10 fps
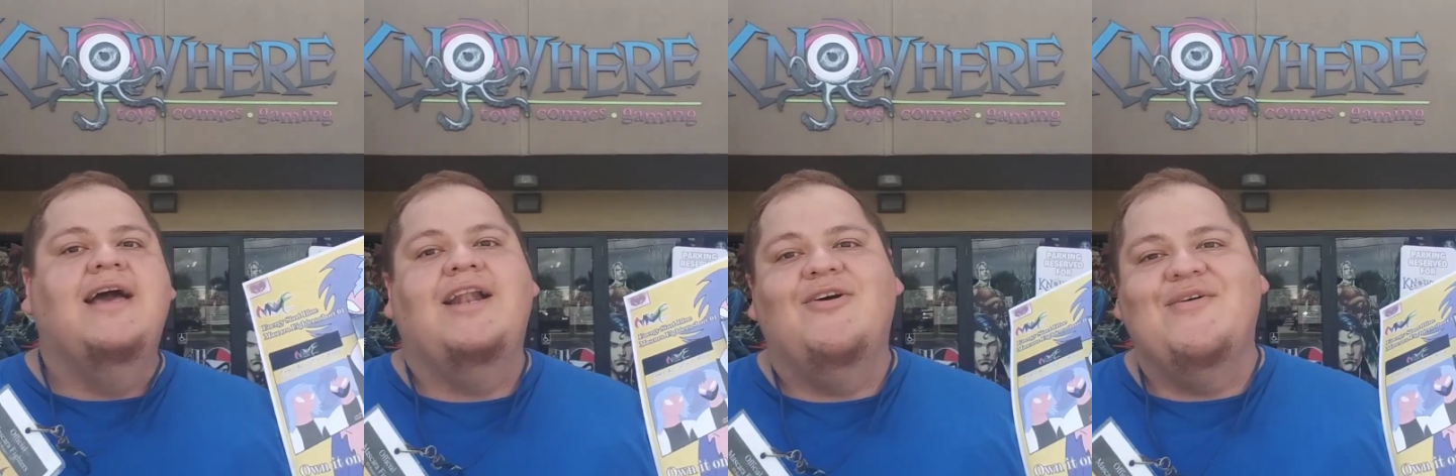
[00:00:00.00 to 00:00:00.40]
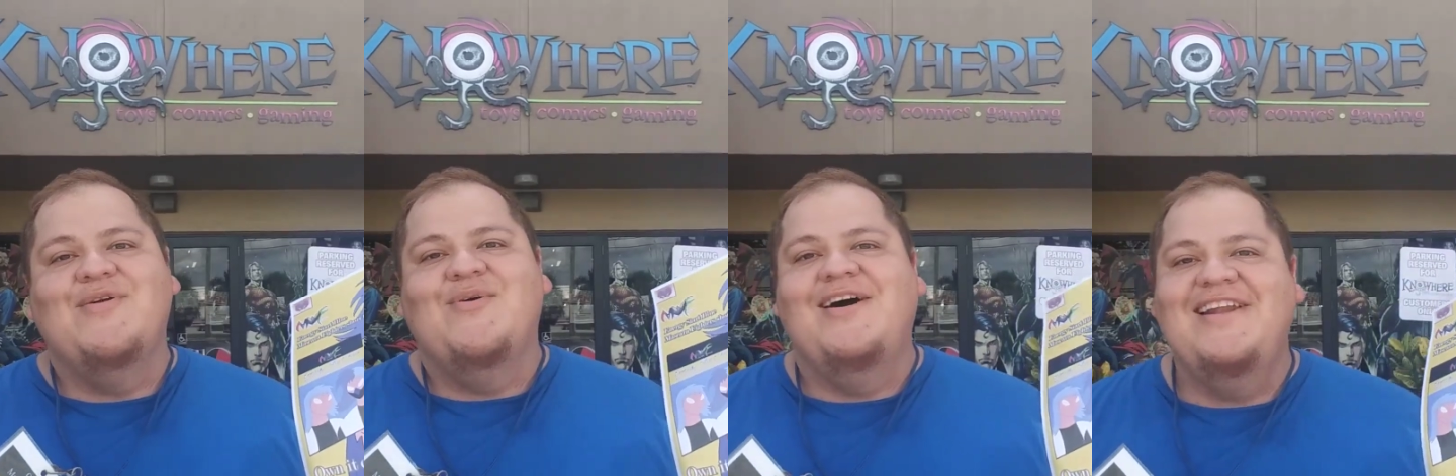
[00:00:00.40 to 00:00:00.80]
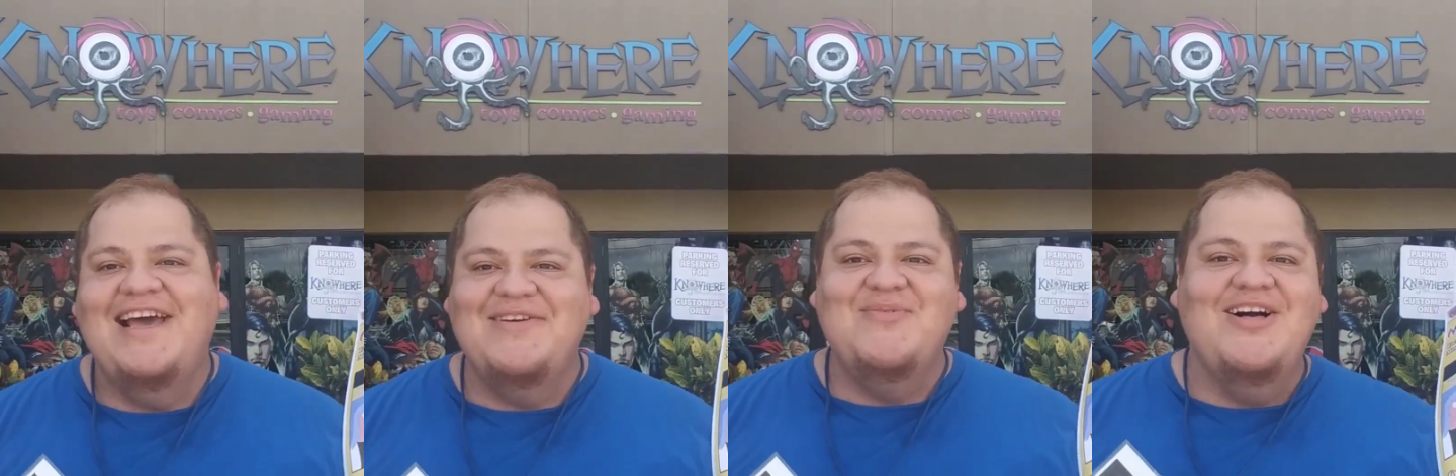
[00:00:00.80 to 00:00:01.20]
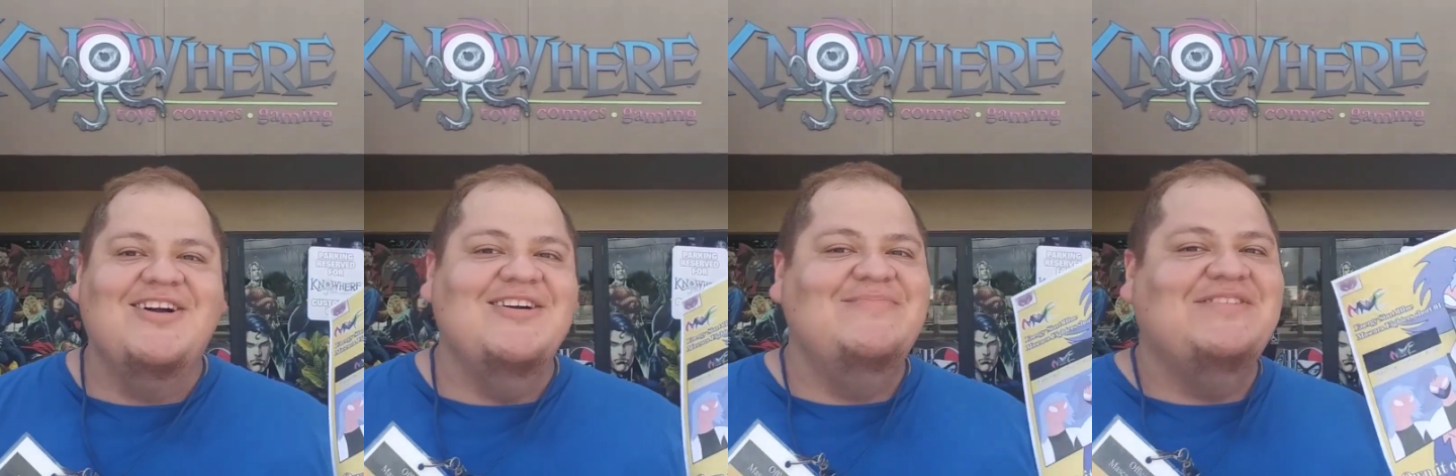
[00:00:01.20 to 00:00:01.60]
Hello everyone and
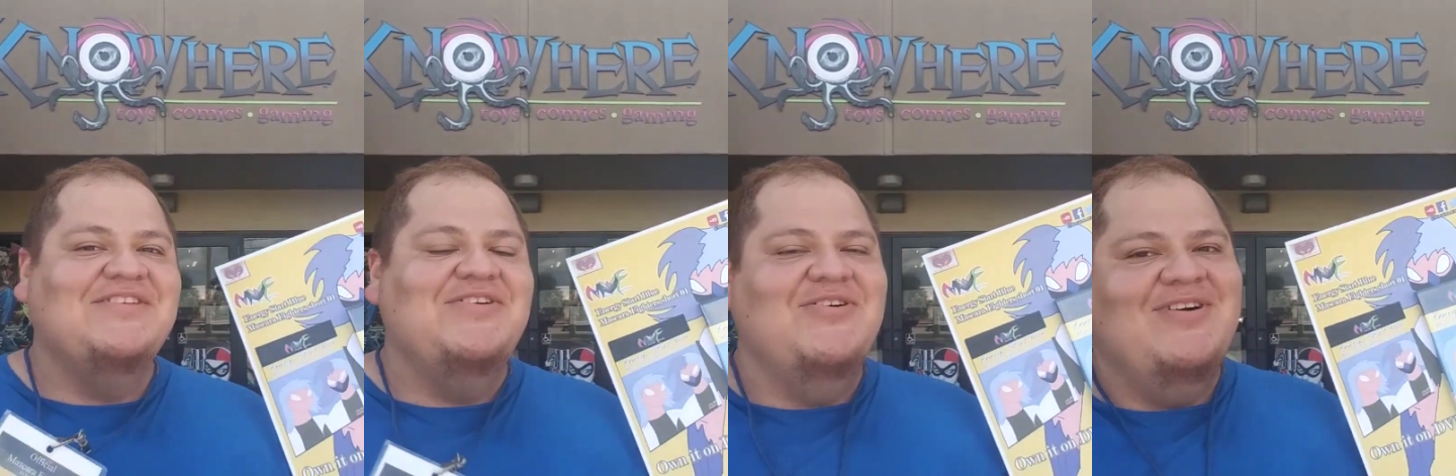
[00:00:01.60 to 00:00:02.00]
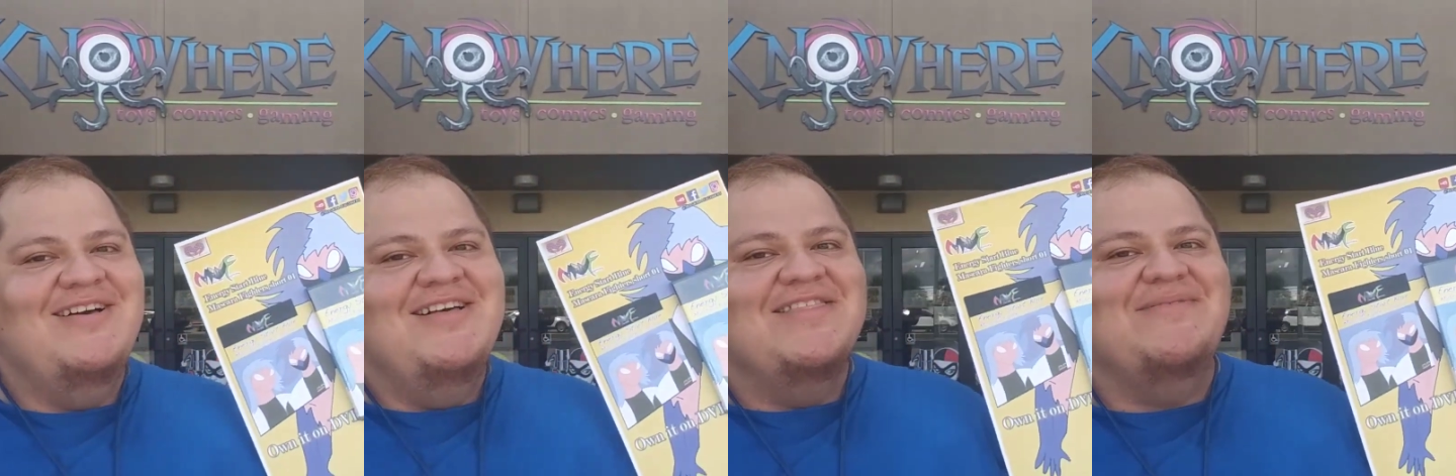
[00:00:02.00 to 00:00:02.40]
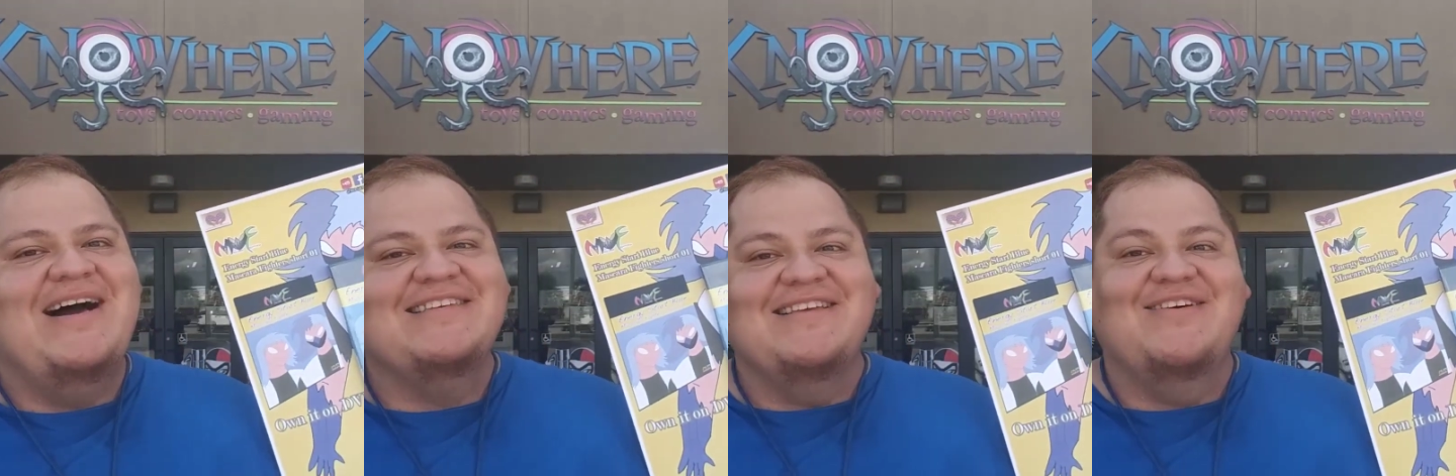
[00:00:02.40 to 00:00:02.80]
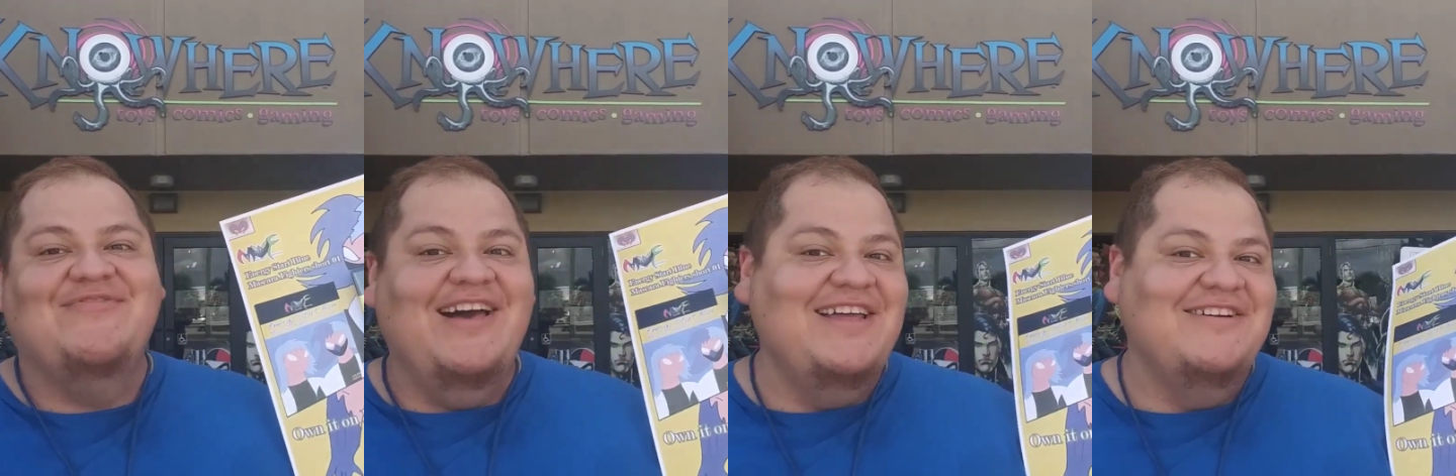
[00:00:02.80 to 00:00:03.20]
welcome to the Mascara
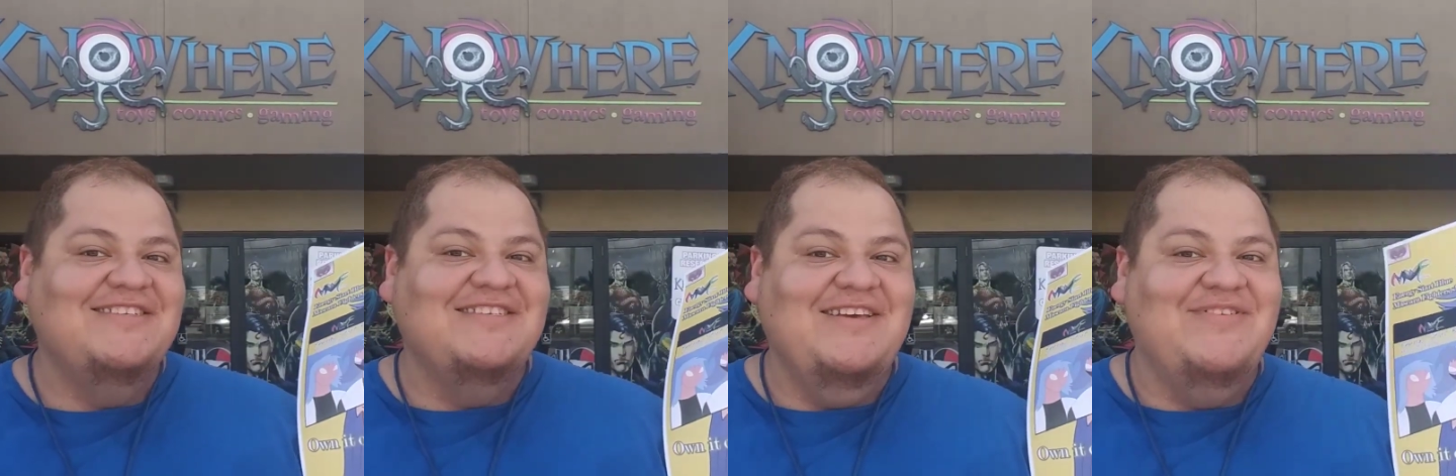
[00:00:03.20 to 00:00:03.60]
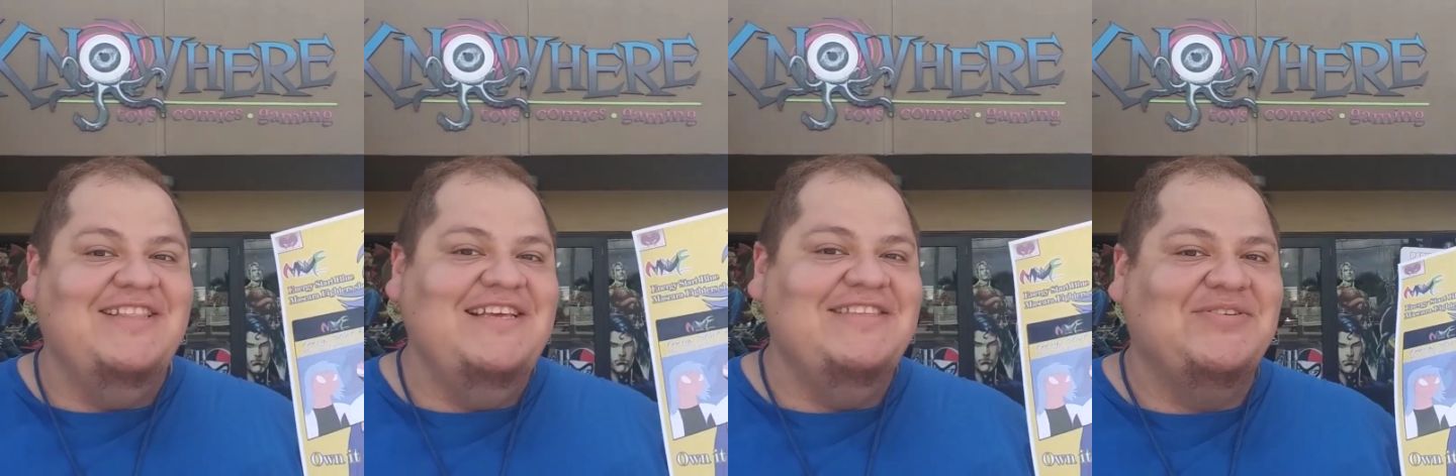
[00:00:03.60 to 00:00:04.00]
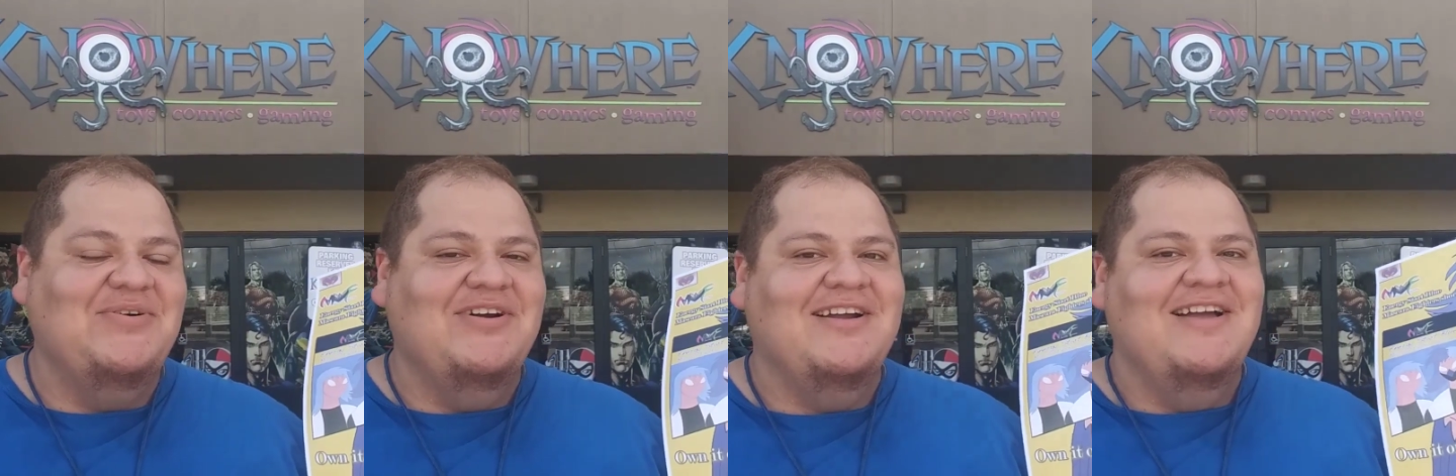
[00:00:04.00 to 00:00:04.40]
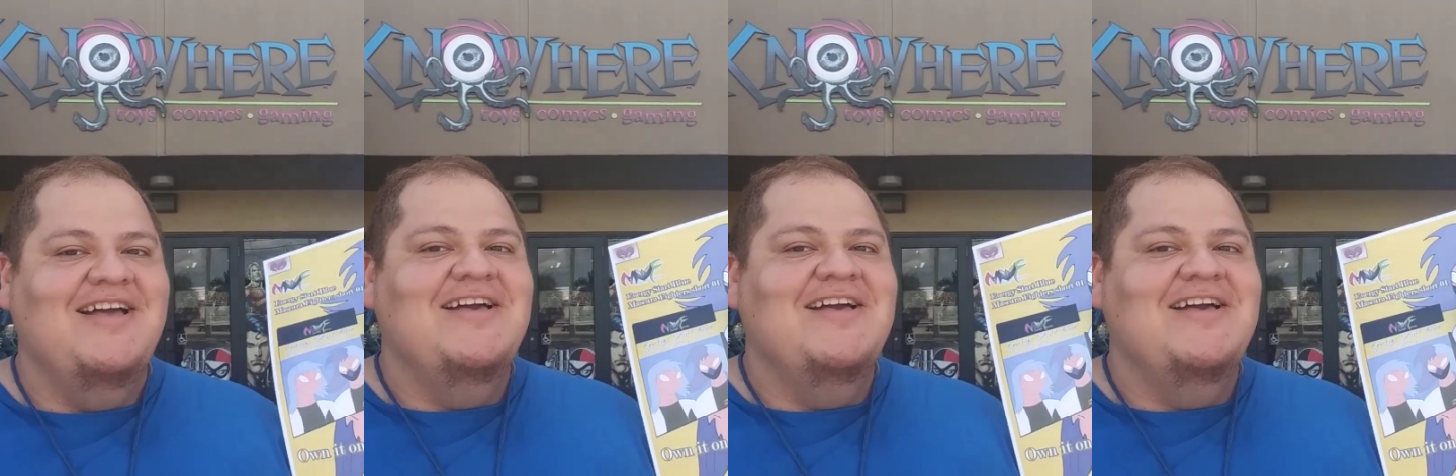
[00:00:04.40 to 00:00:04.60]
Fighters DVD tour.